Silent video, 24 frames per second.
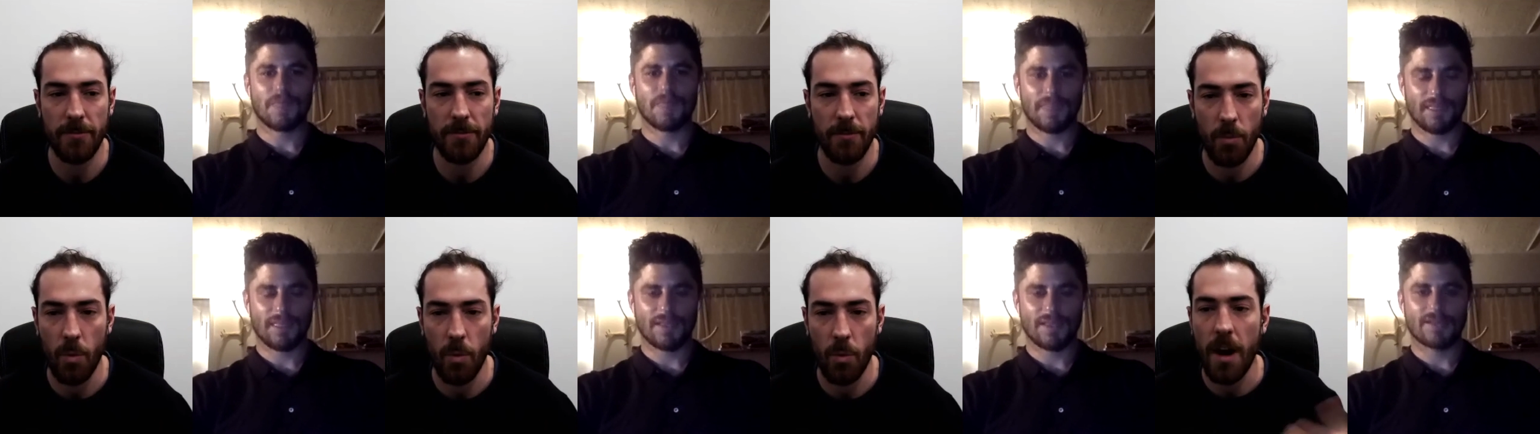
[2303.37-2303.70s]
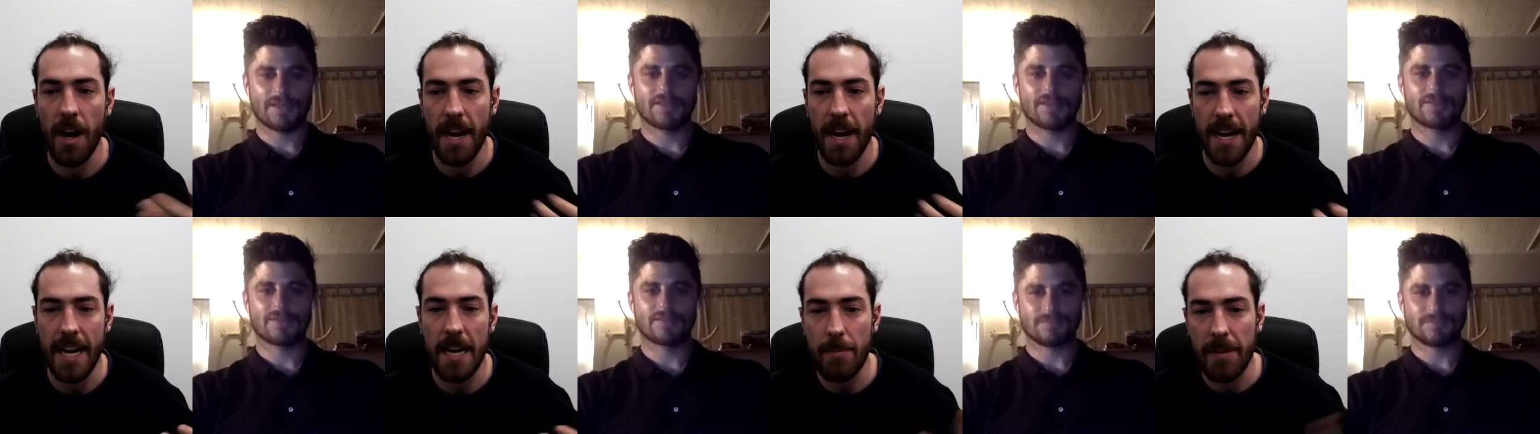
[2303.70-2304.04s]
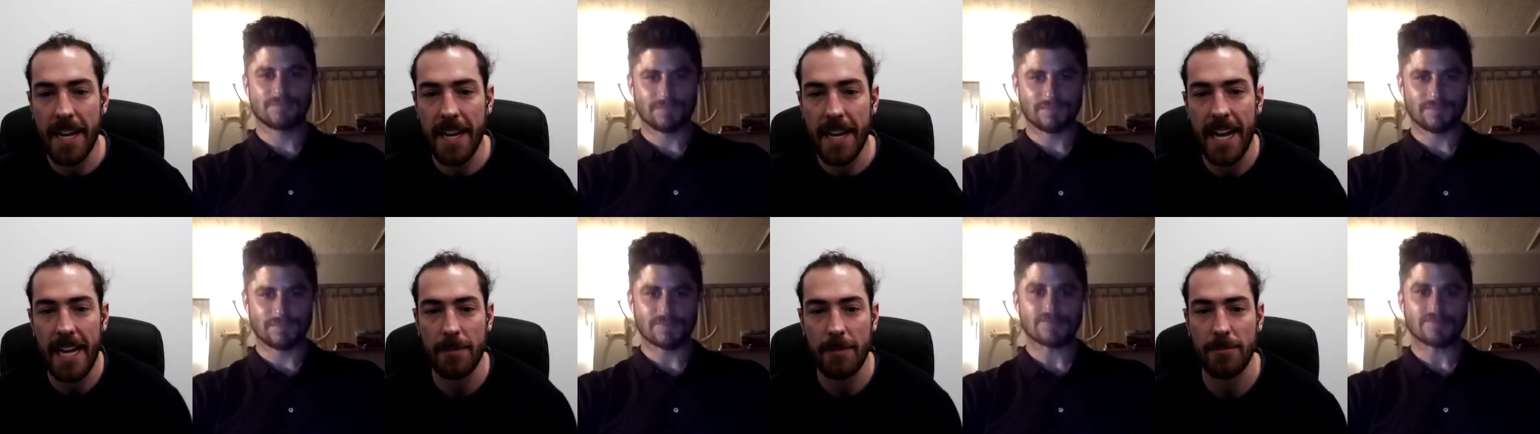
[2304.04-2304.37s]
Speaker 1: why he
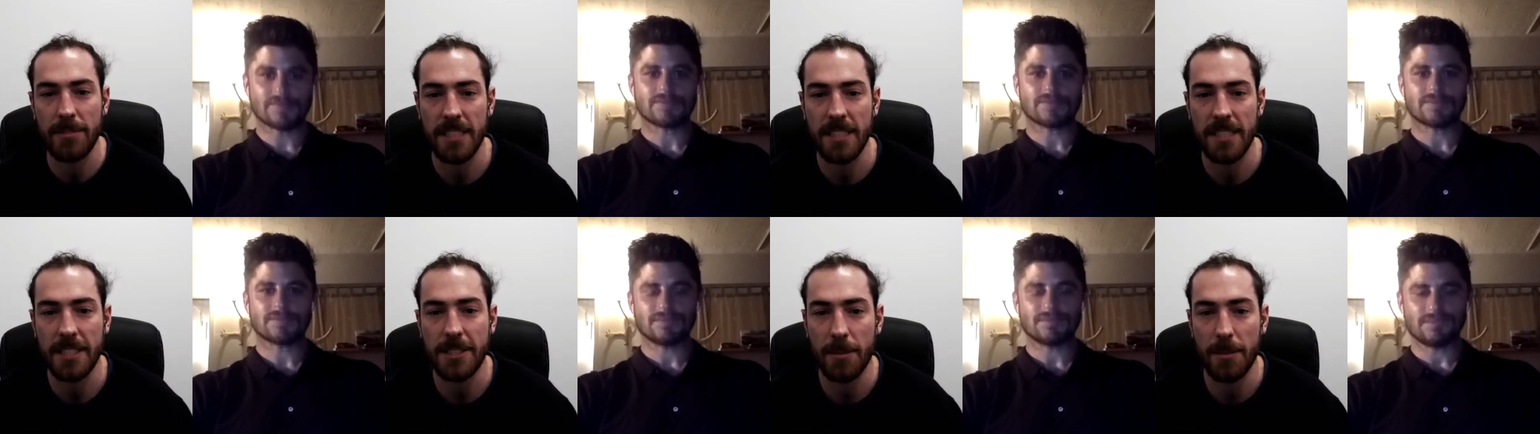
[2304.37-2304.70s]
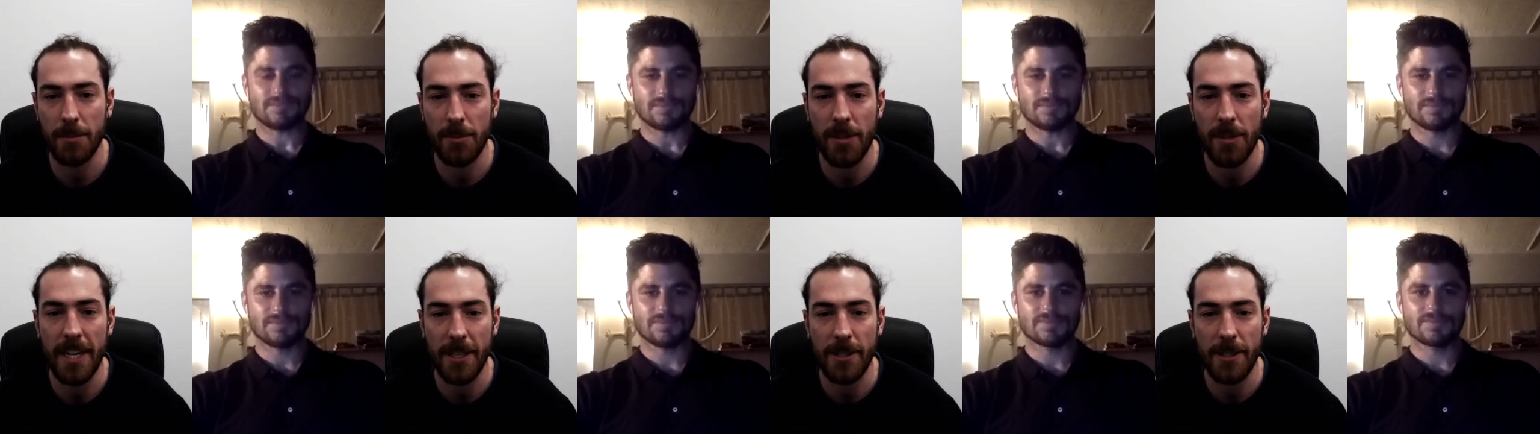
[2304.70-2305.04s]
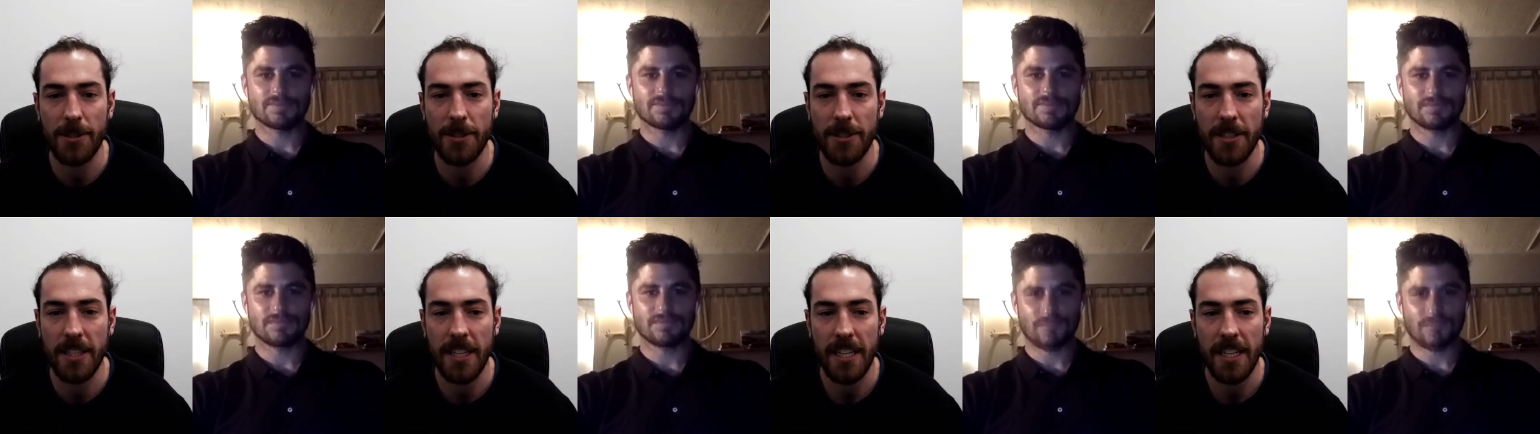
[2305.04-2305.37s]
became such a bloody
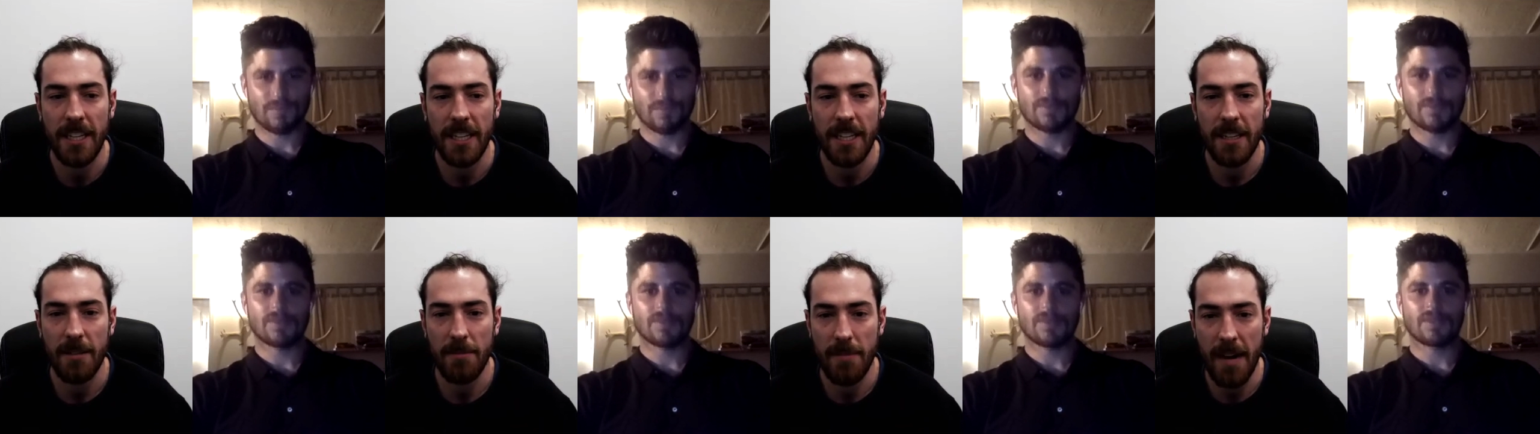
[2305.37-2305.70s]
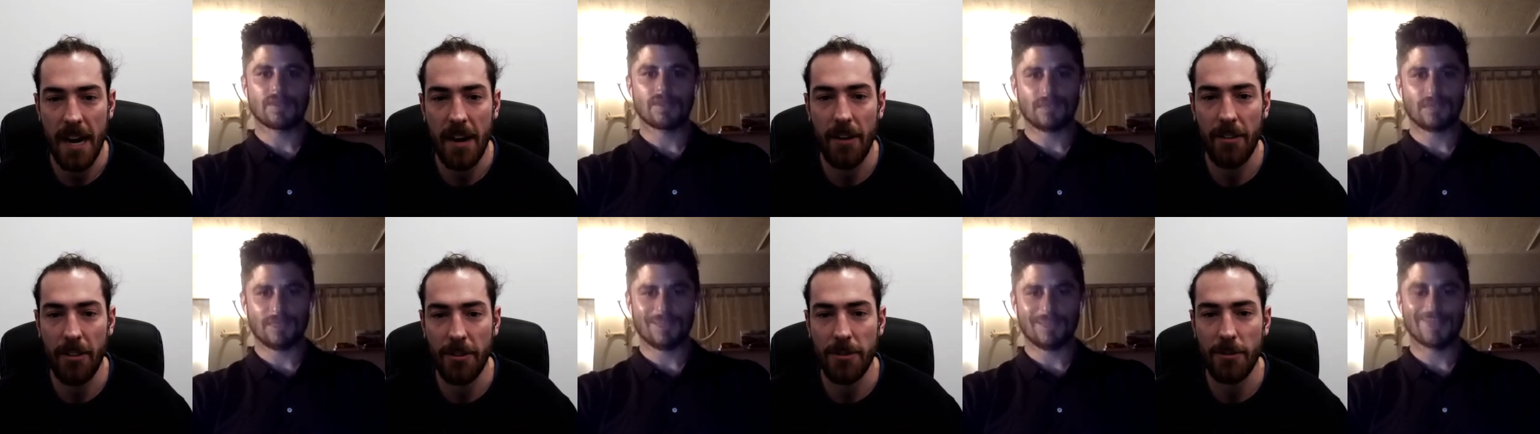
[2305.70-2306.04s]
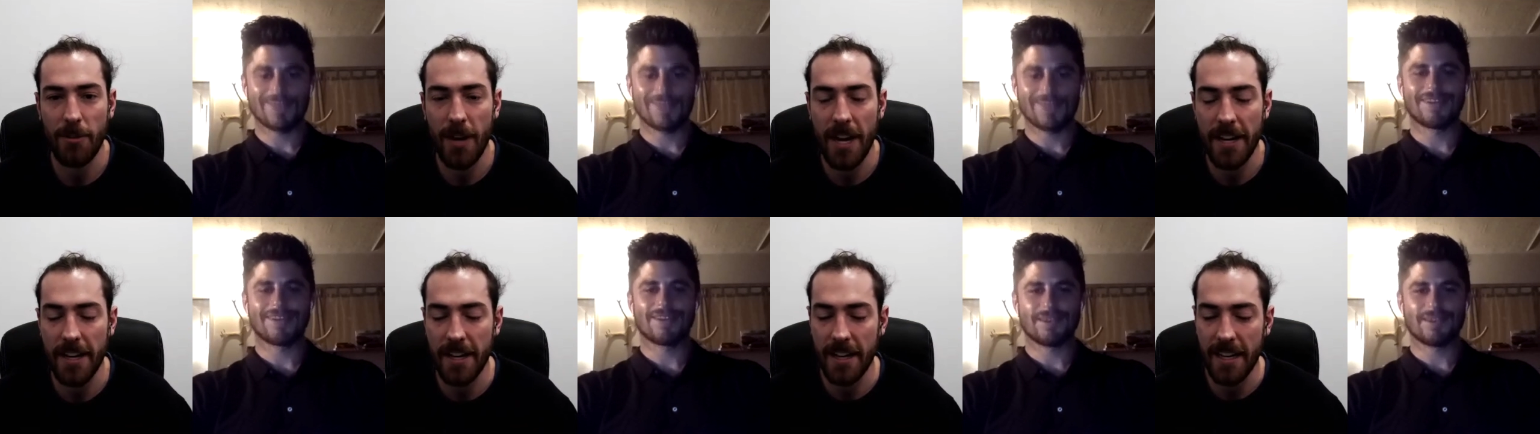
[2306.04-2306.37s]
good marathon
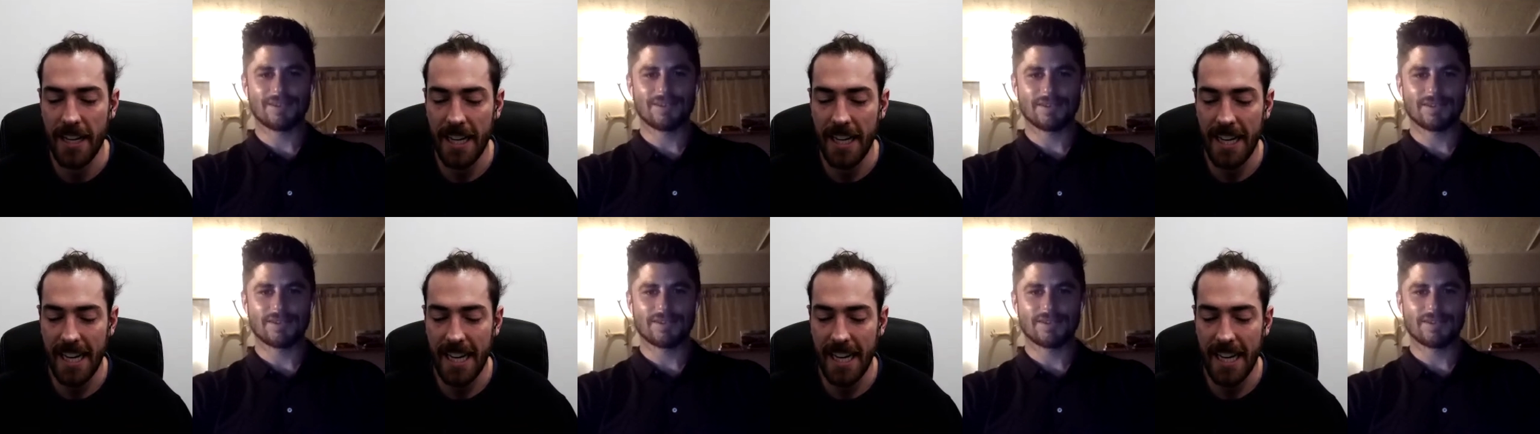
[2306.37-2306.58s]
runner.